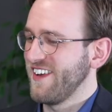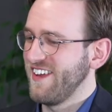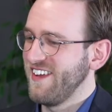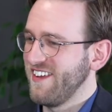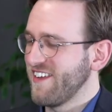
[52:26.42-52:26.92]

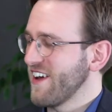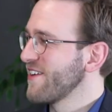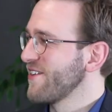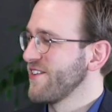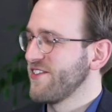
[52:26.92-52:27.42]
the
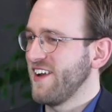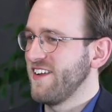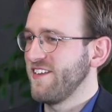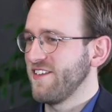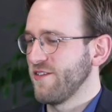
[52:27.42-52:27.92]
technical
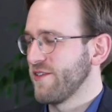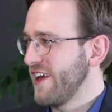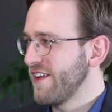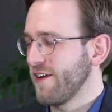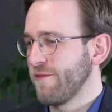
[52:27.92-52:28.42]
challenges and
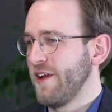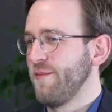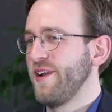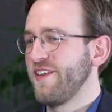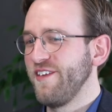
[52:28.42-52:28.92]
data
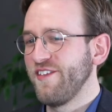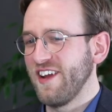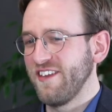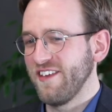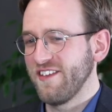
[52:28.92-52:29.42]
availability
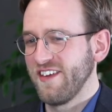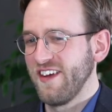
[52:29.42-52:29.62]
challenges.